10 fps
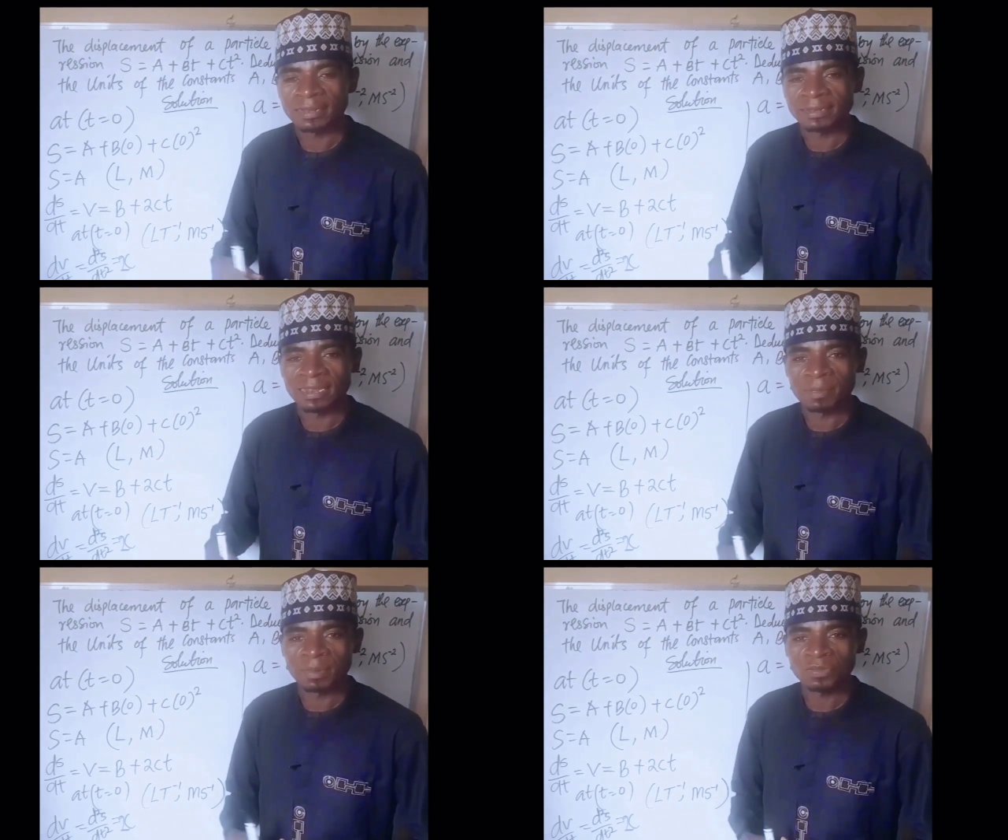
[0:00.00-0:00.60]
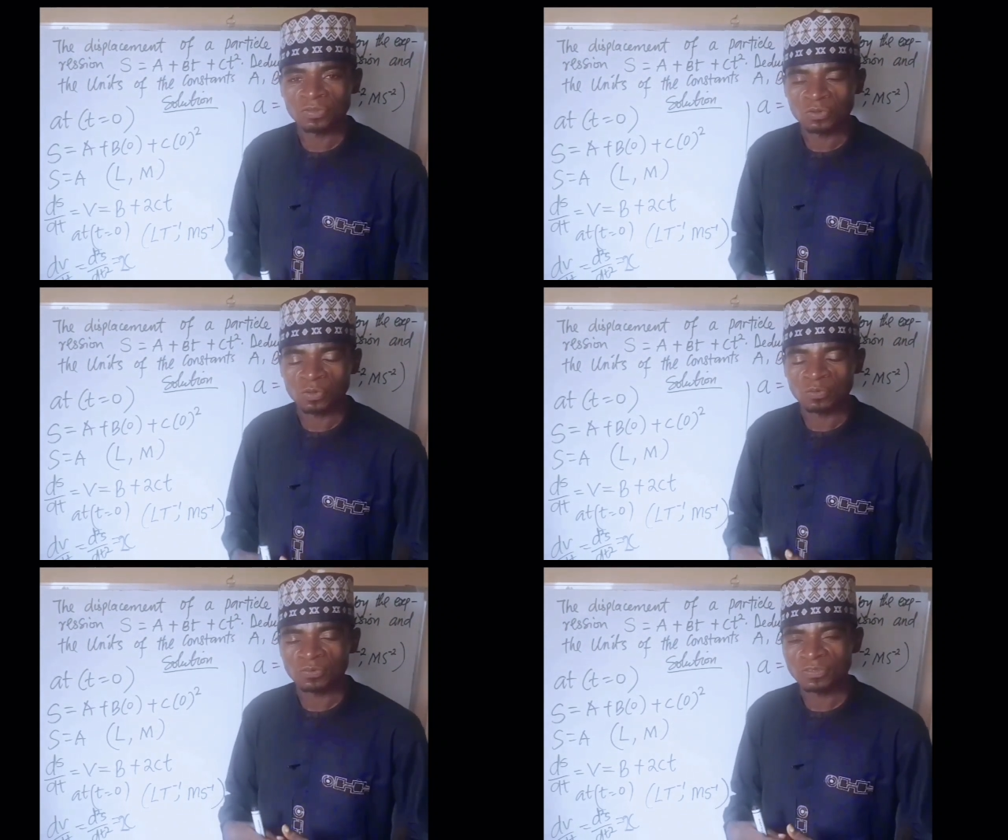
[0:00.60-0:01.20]
And the dimension
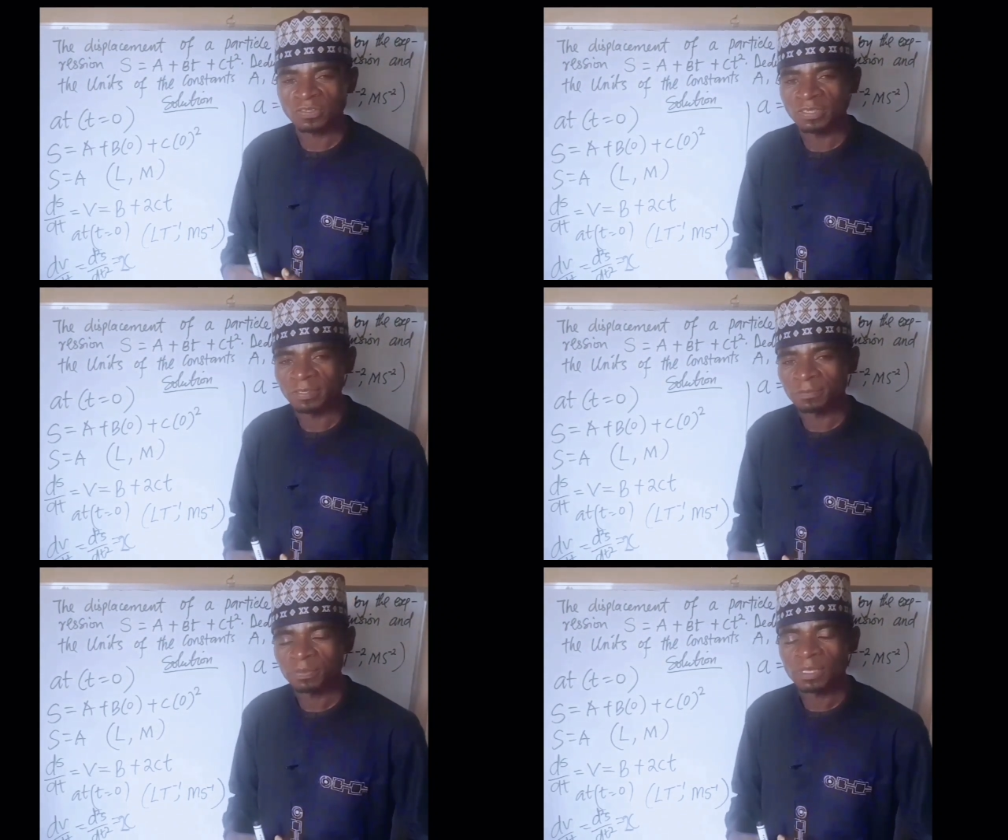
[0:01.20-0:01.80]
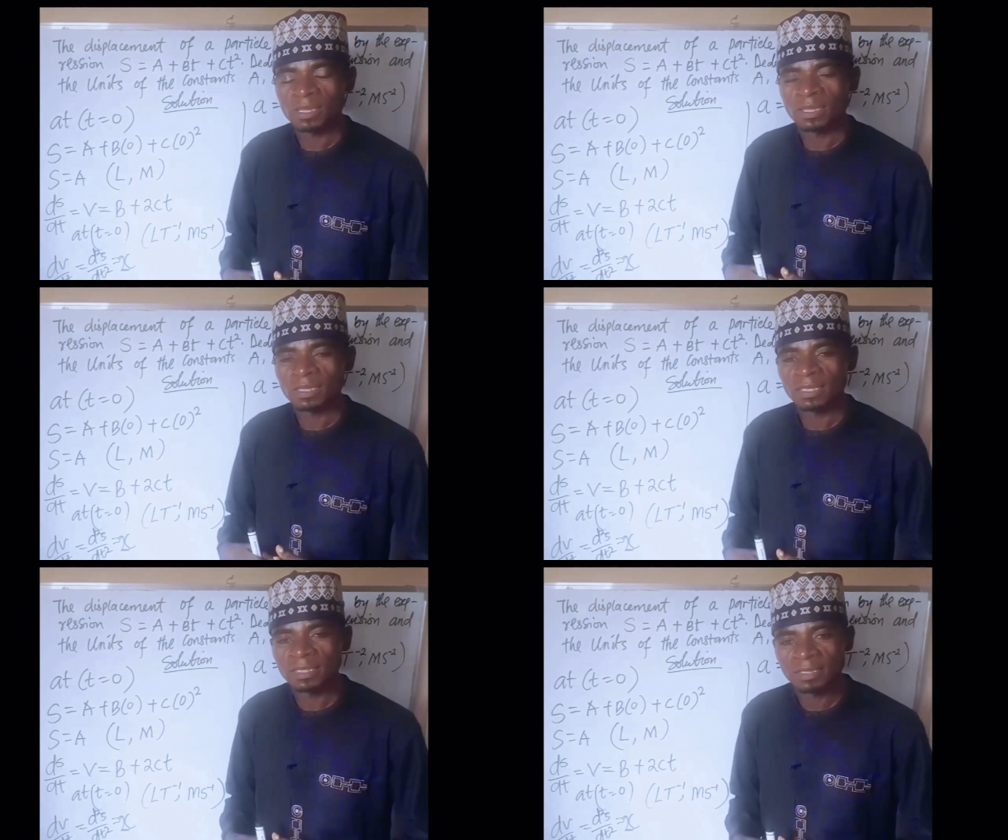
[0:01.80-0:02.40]
of C
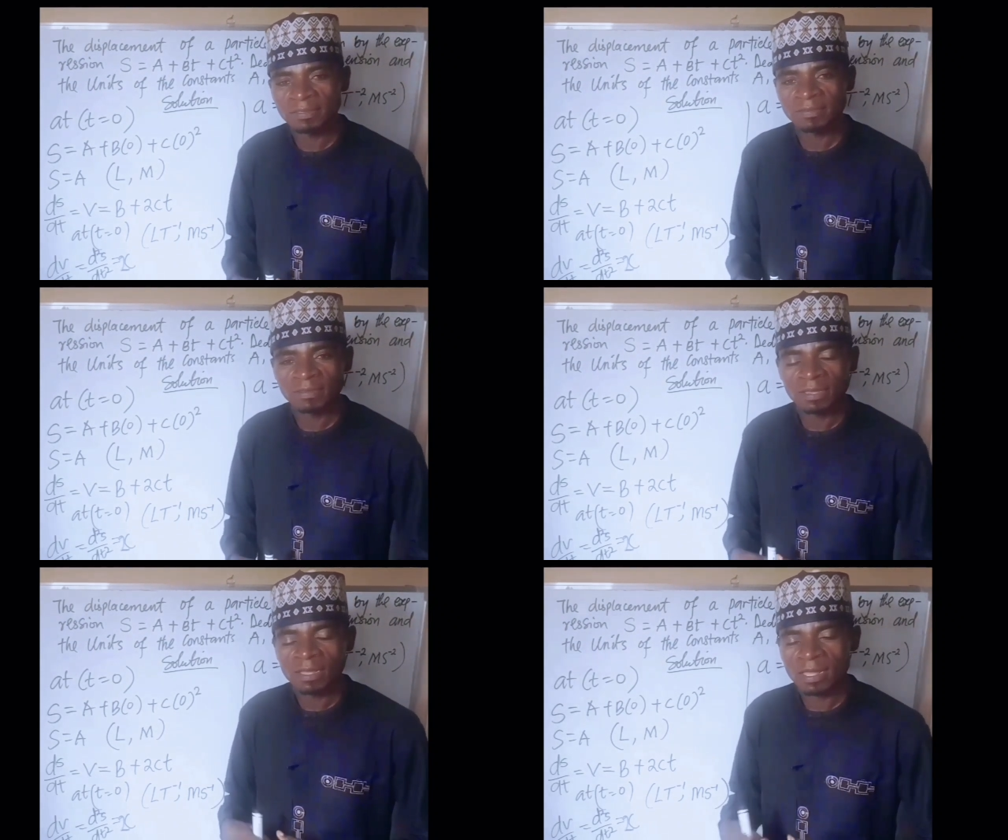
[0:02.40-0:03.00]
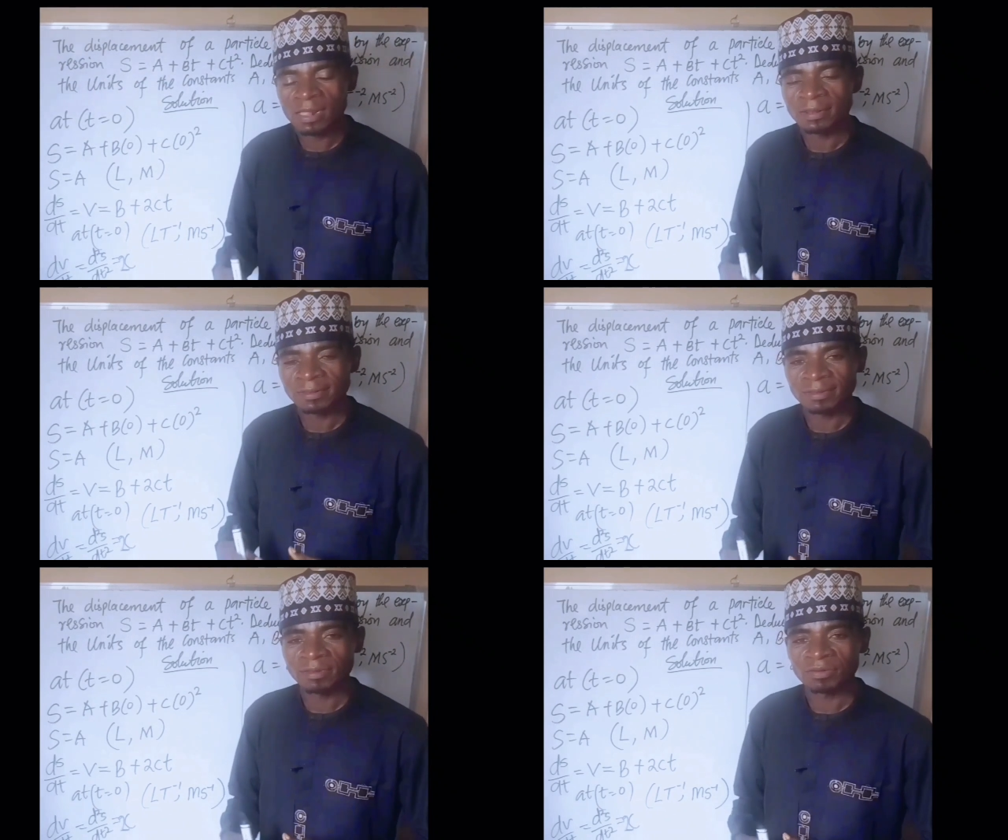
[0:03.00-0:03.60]
is
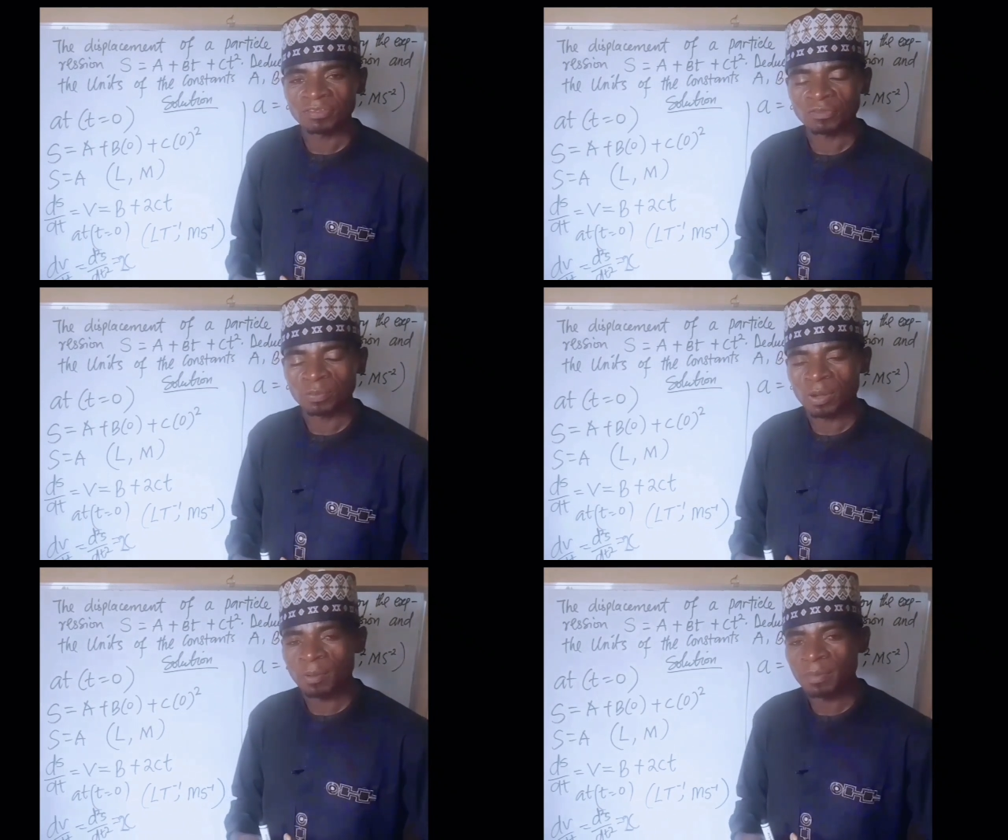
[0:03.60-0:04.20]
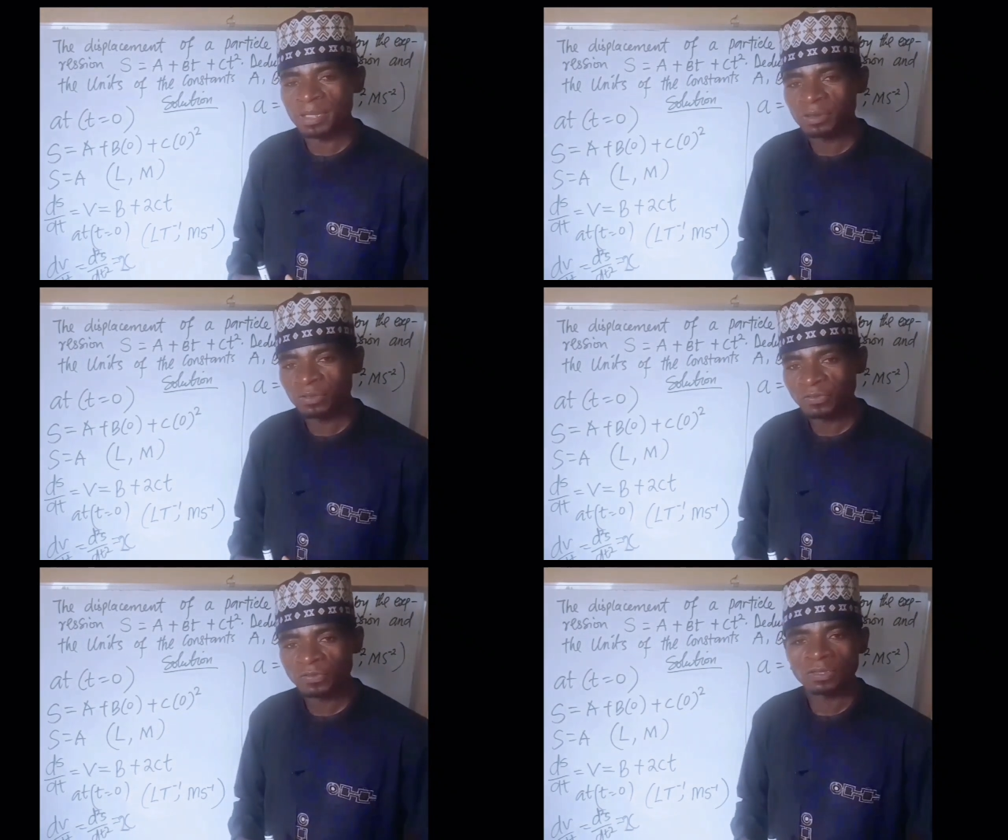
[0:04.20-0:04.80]
lt raised to power
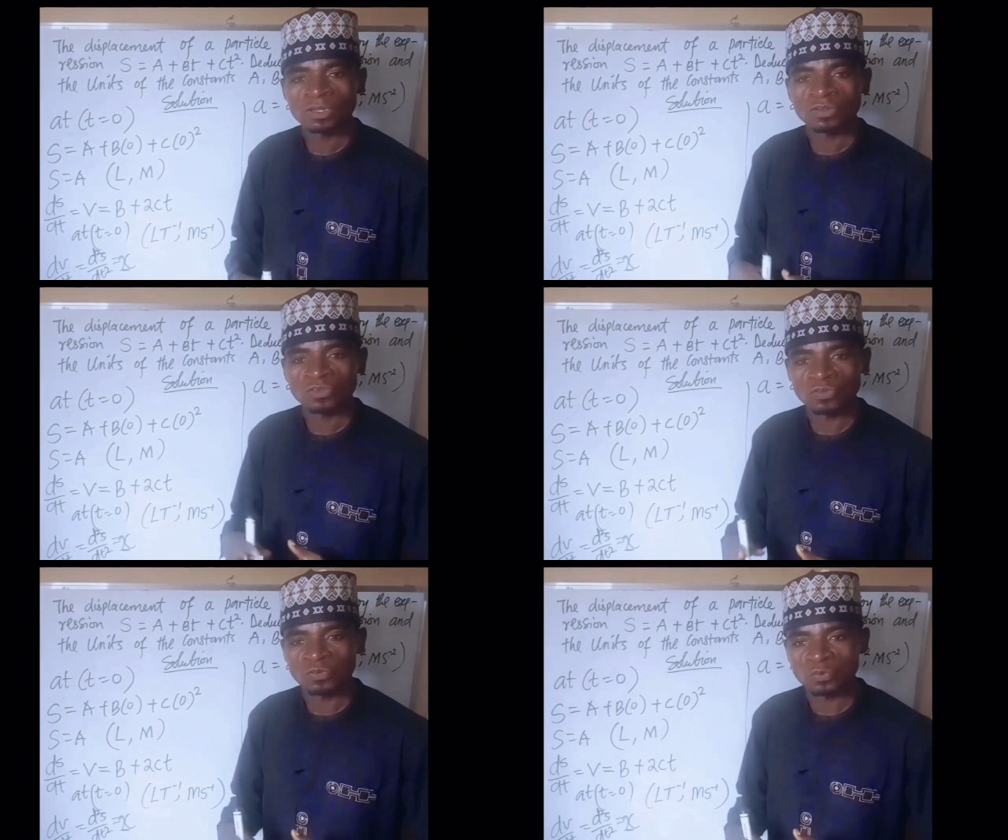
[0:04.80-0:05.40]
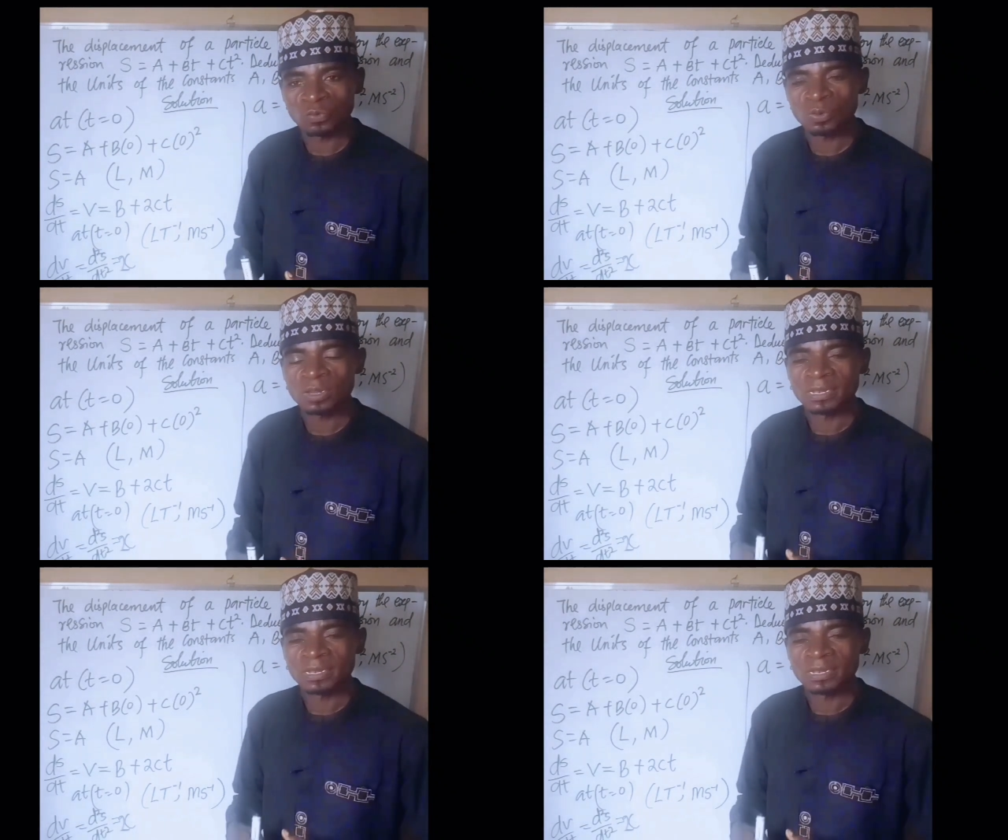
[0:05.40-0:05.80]
minus 2,